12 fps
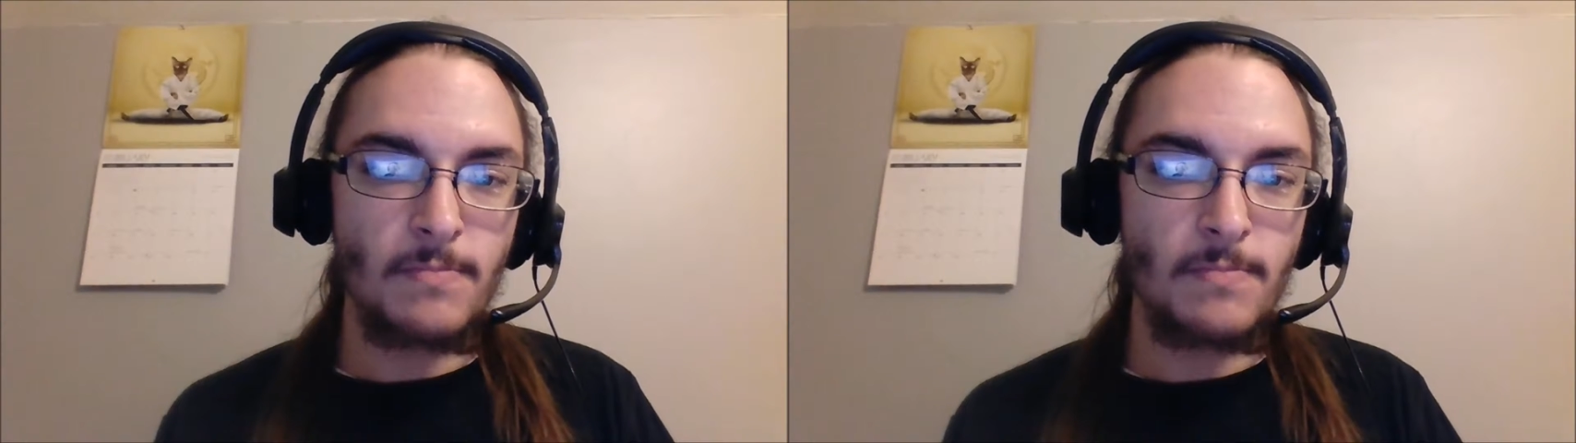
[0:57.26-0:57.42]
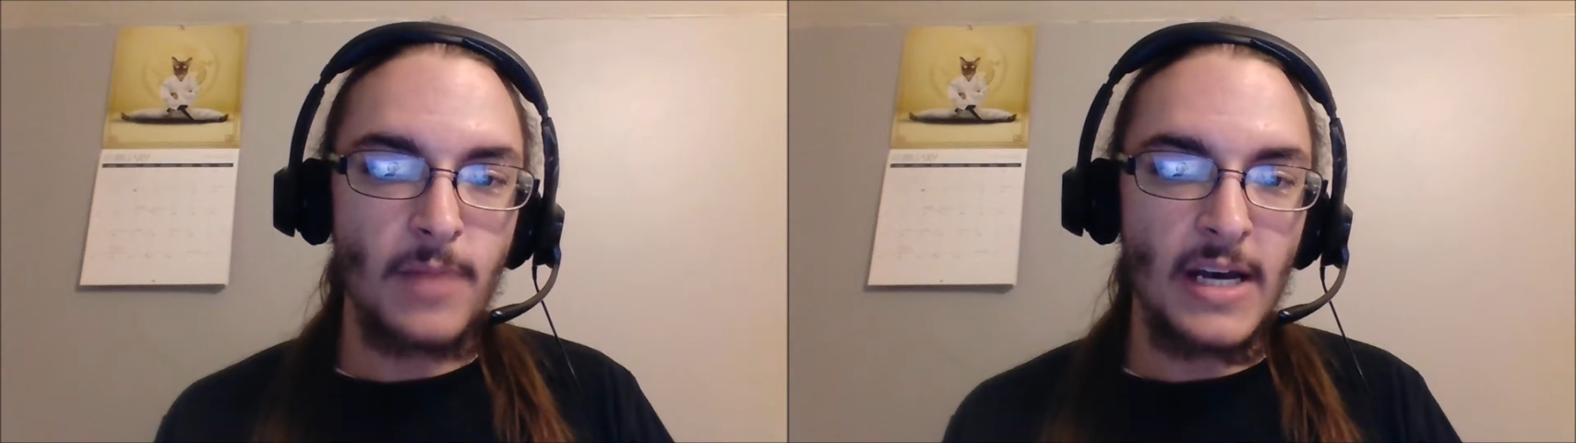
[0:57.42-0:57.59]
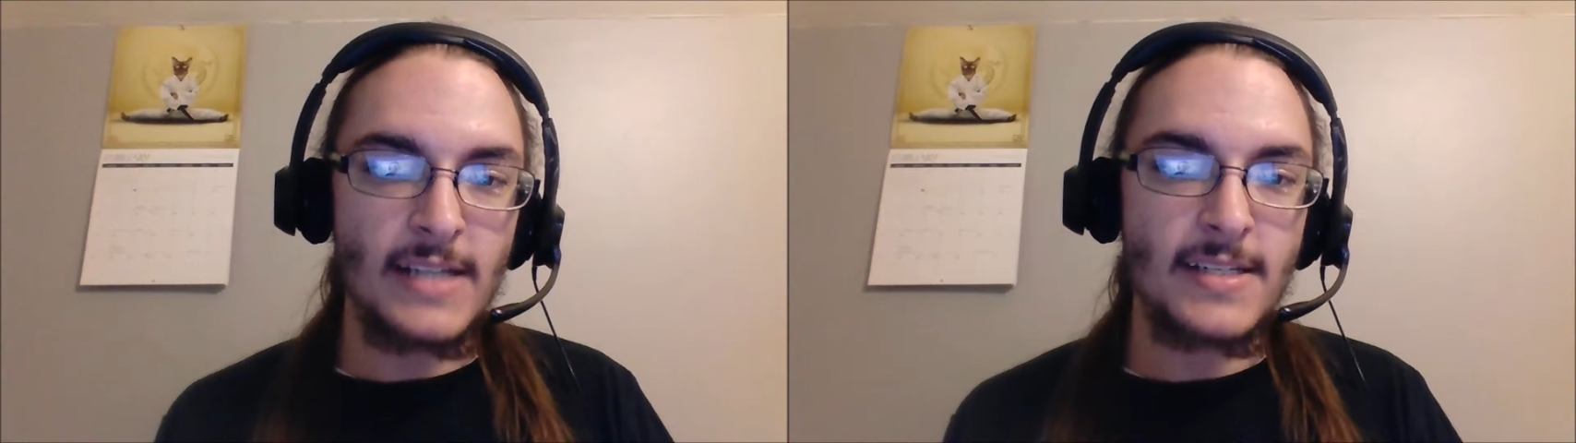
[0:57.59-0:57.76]

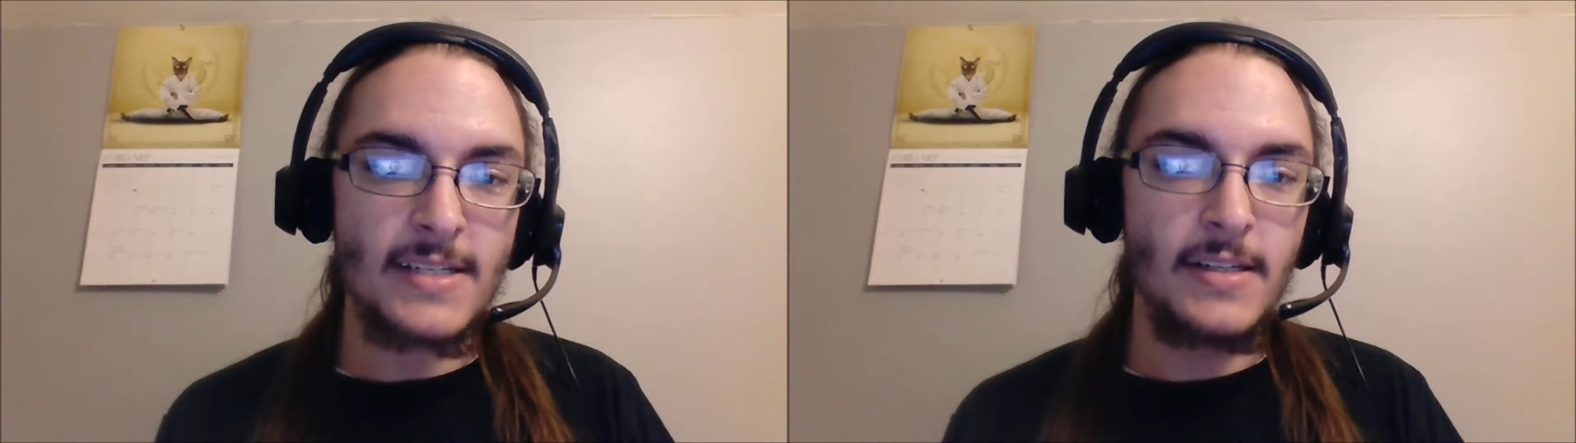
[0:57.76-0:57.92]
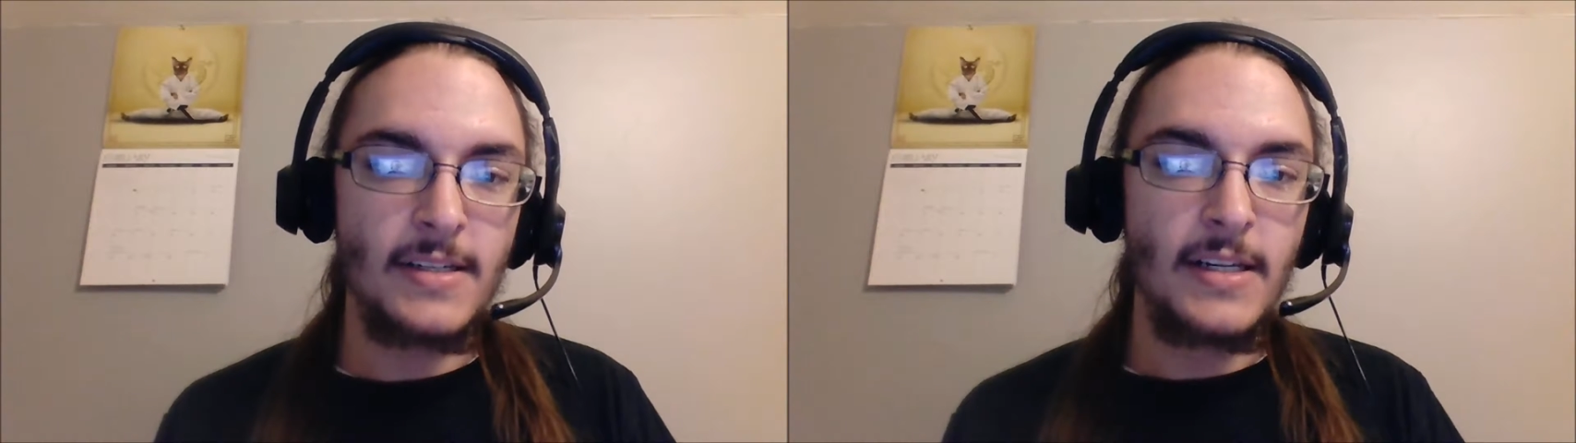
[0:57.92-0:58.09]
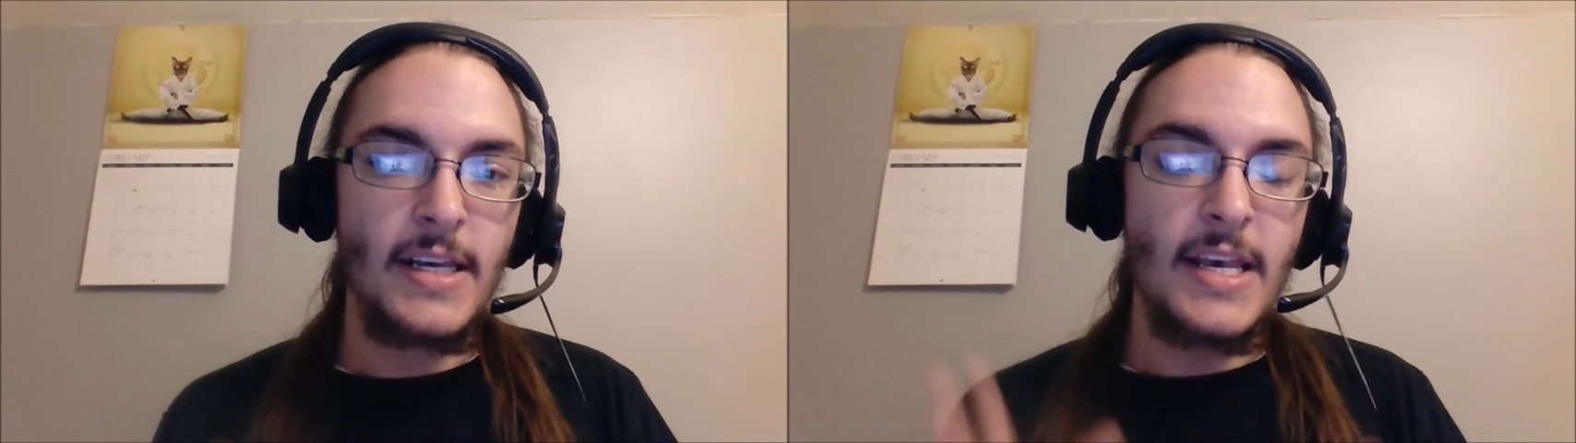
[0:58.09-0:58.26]
but
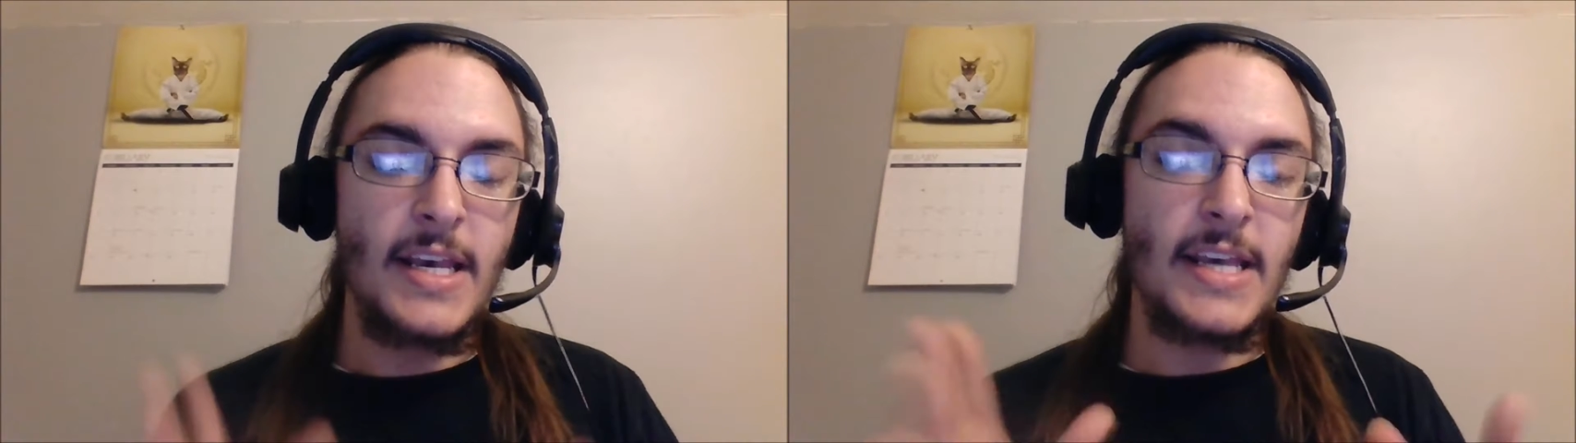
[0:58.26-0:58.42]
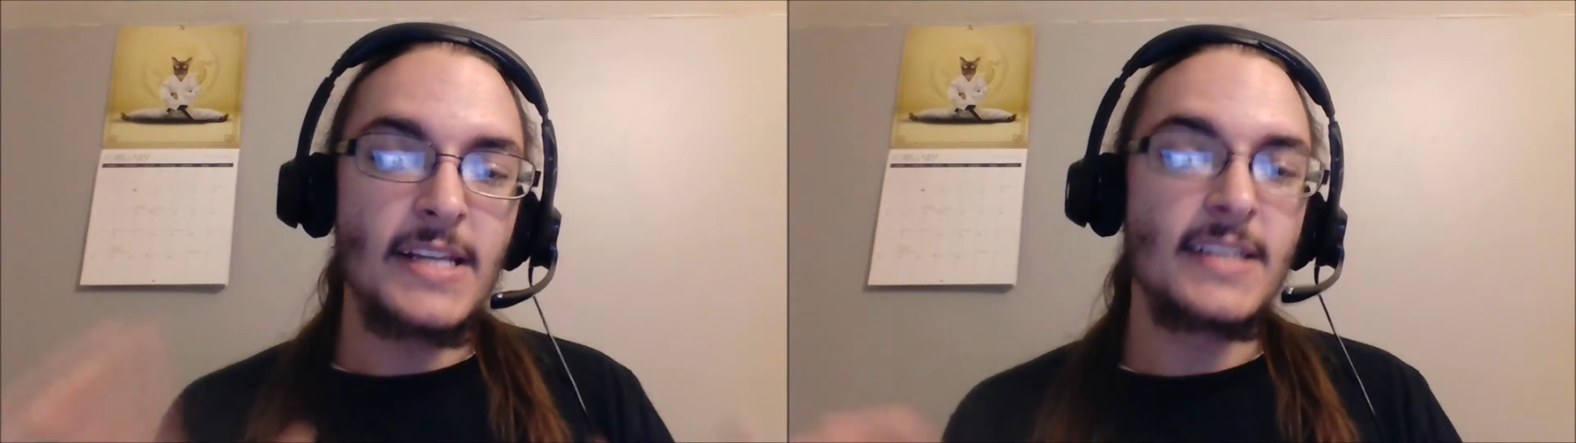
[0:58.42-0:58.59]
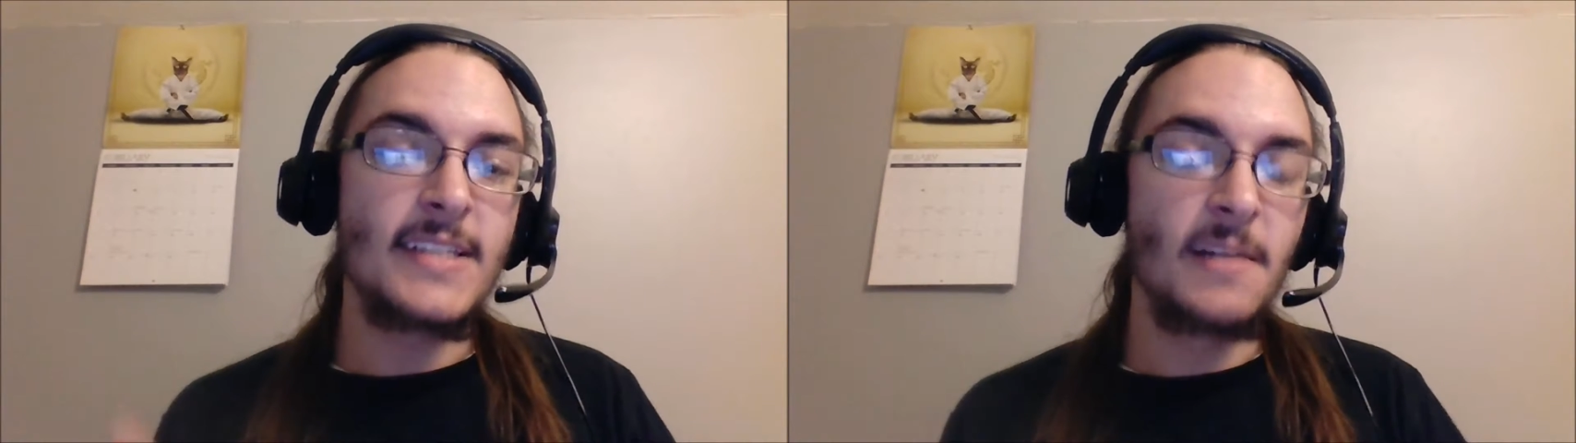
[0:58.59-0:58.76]
it is